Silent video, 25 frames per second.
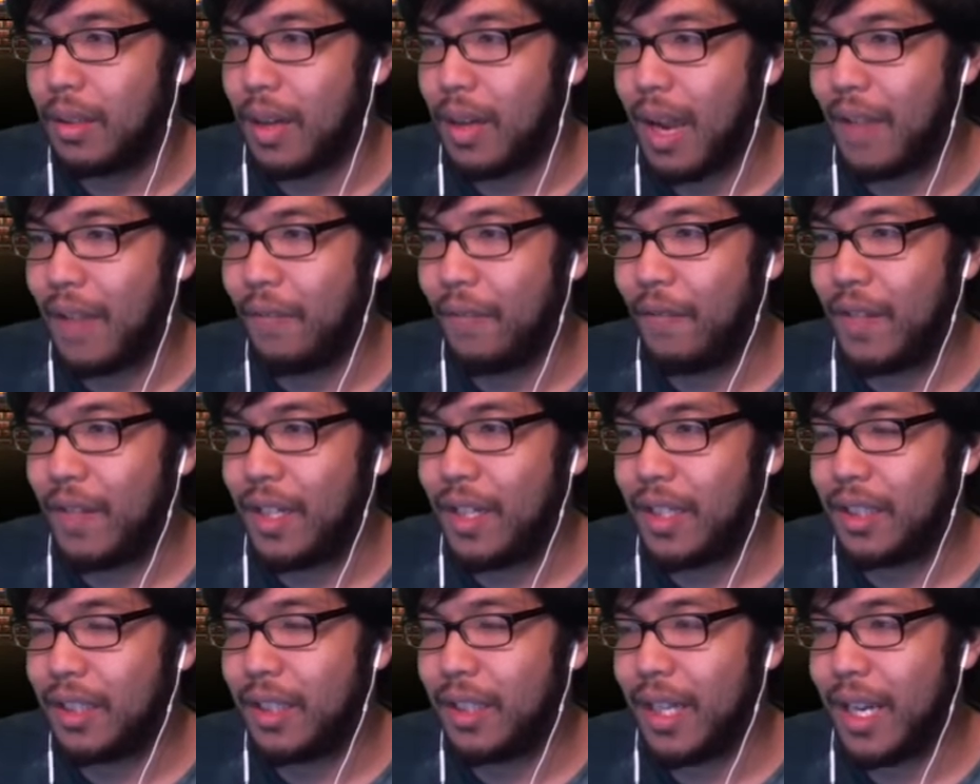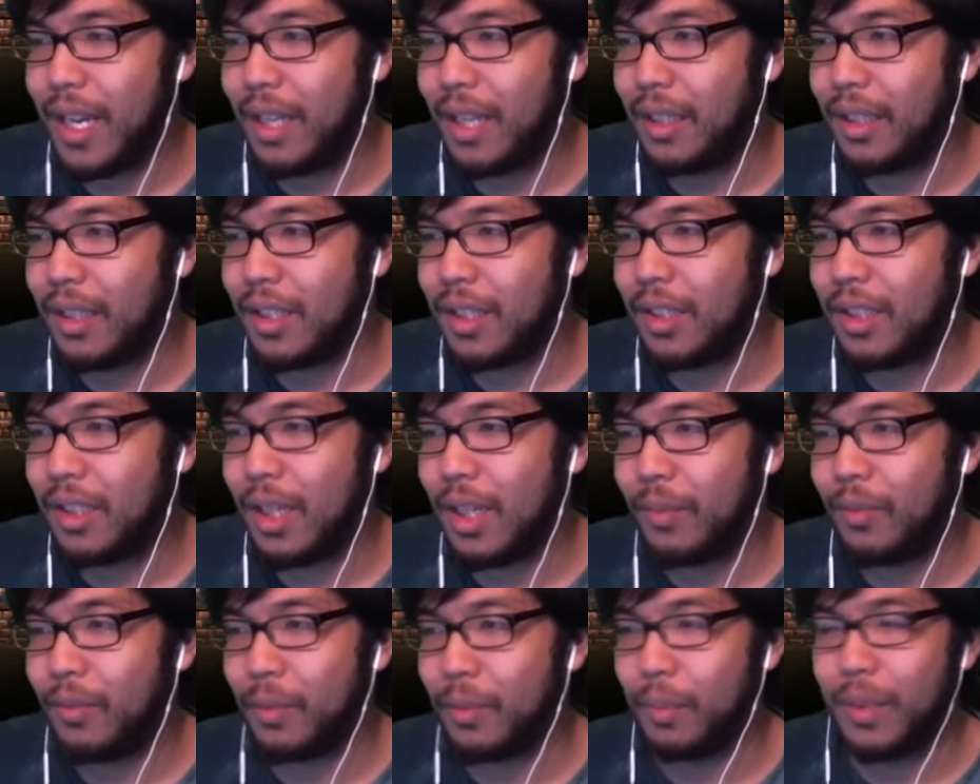I finished the English
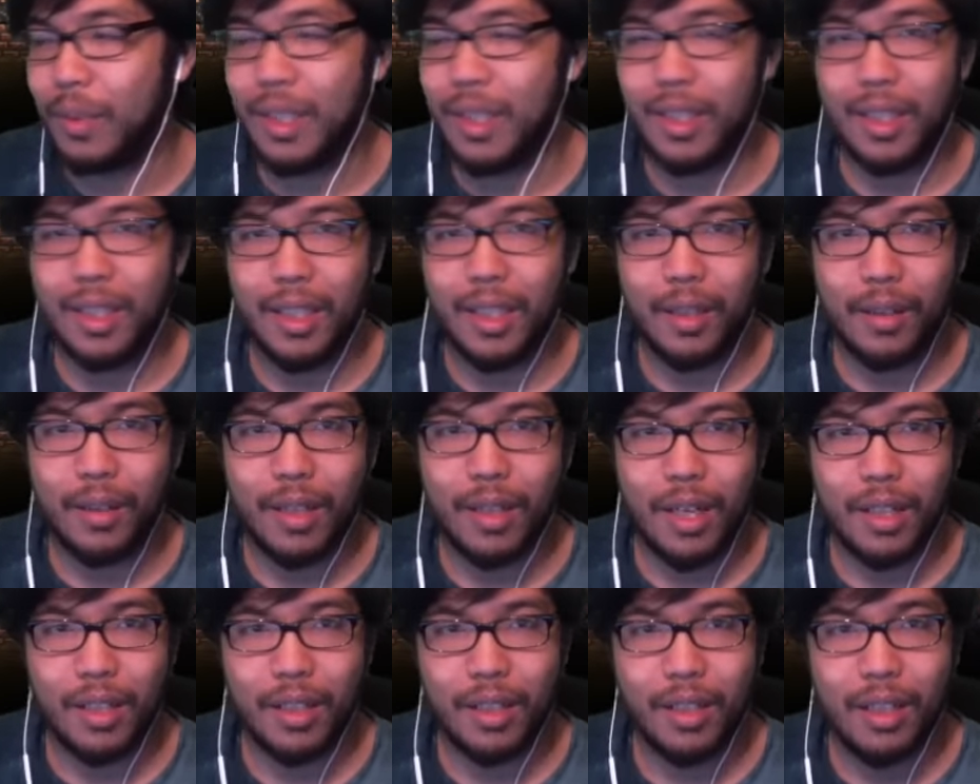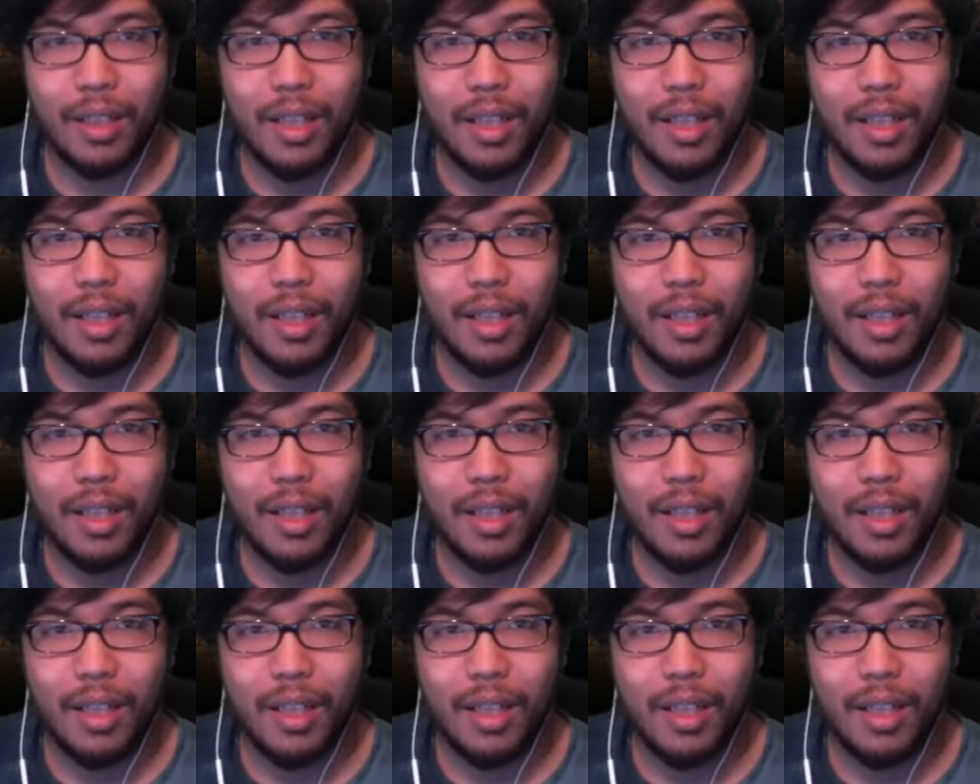dub for Bleach and Inuyasha.